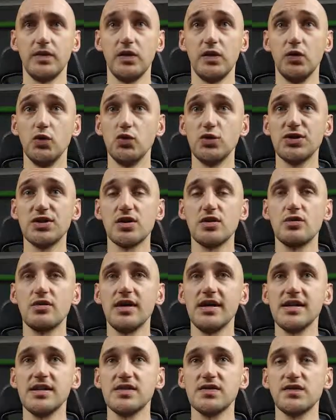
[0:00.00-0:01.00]
looser
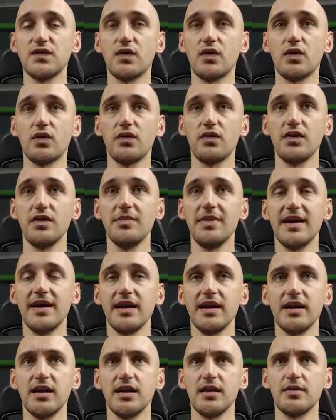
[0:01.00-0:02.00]
range for
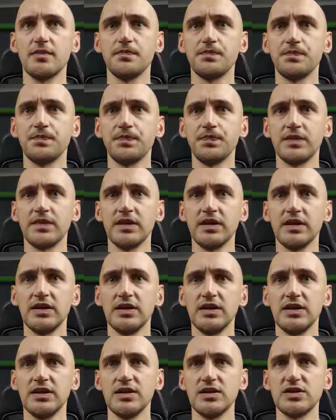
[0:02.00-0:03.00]
3-betting here.
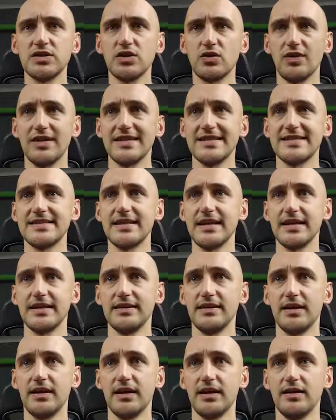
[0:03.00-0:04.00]
So let's
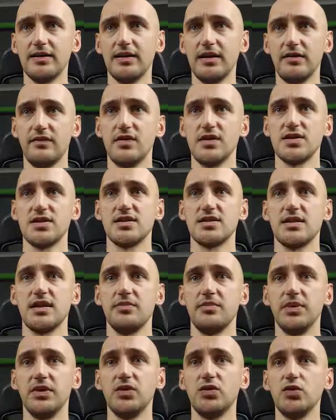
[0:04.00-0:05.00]
take the versus
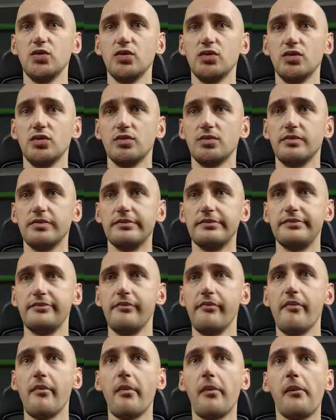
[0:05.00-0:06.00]
MP2
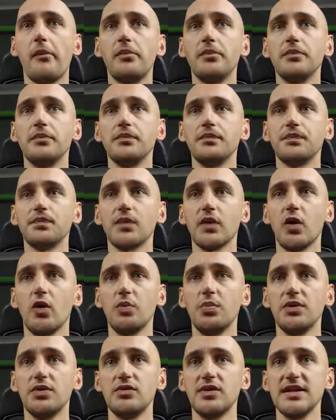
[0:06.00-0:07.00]

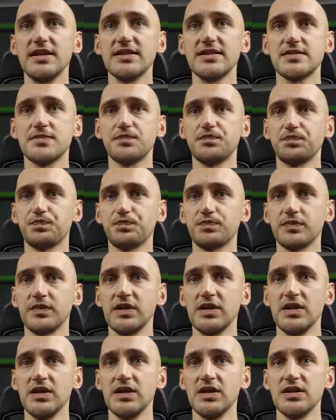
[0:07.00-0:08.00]
open raise.
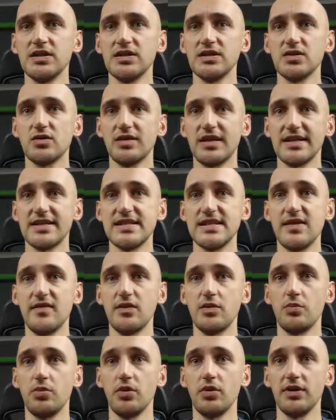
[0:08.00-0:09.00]
So that's
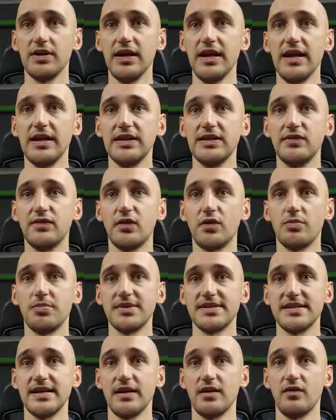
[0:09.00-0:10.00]

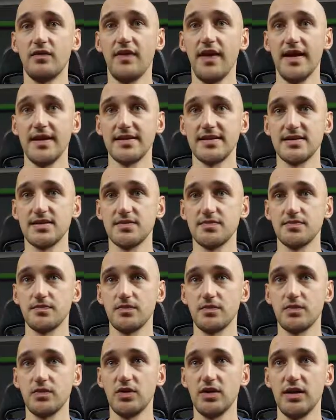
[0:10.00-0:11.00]
7.84% of hands.
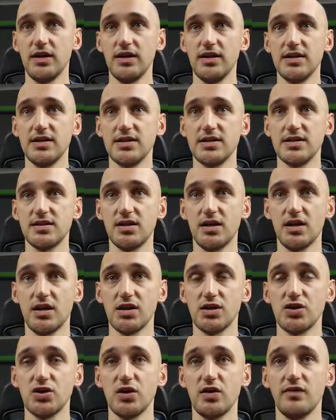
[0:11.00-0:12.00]
Right? He's
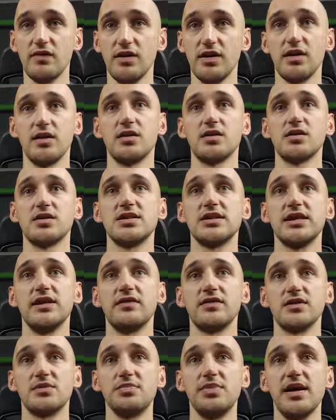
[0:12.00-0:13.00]
shoving
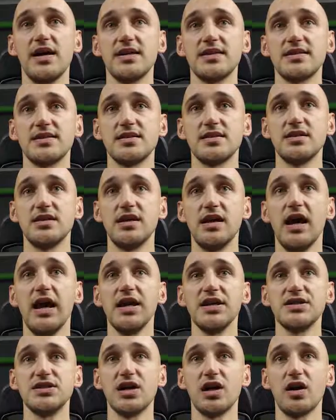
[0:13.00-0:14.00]
7s plus,
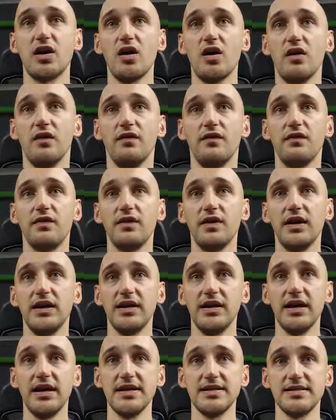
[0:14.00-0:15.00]
ace jack off,
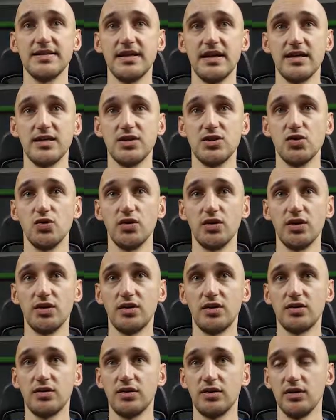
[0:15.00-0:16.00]
and ace 10
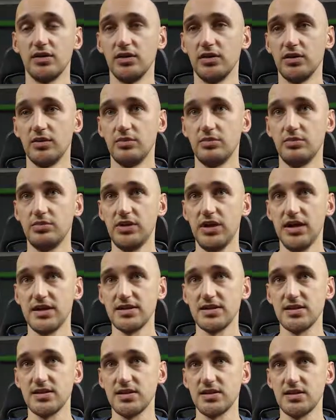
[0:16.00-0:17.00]
suited
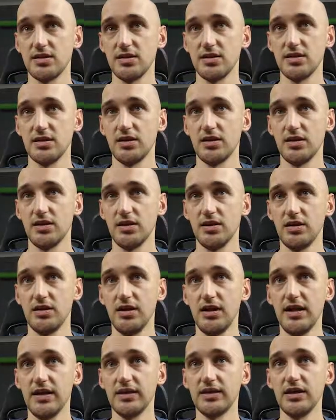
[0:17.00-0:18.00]
plus,
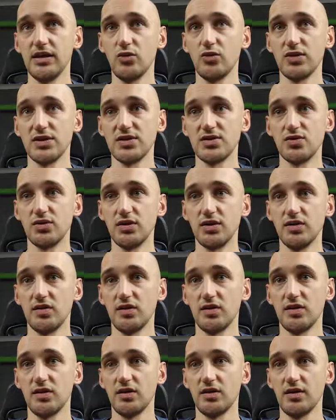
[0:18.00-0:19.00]
and king queen
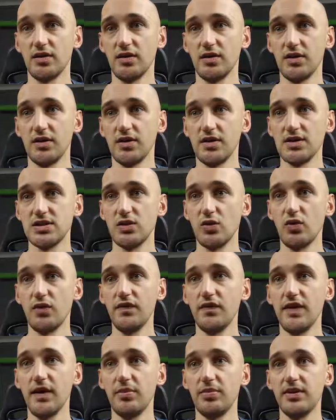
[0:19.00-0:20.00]
suited. So
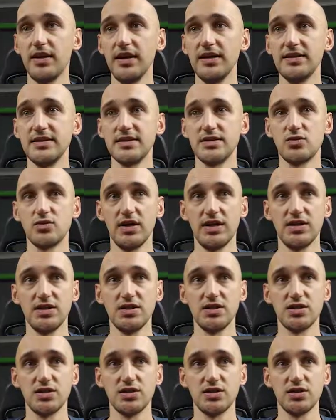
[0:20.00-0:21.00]
if we apply this
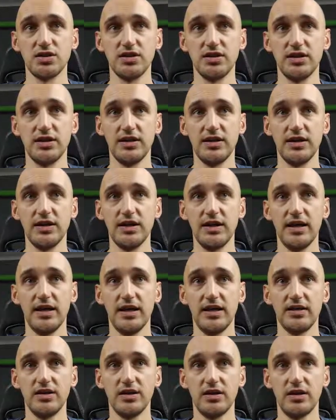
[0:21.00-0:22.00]
range
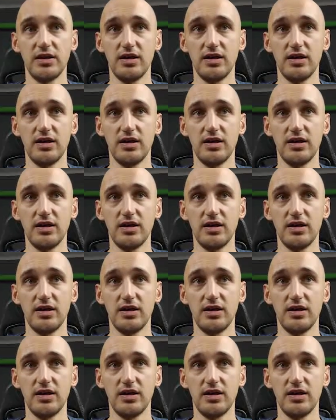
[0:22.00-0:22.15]
and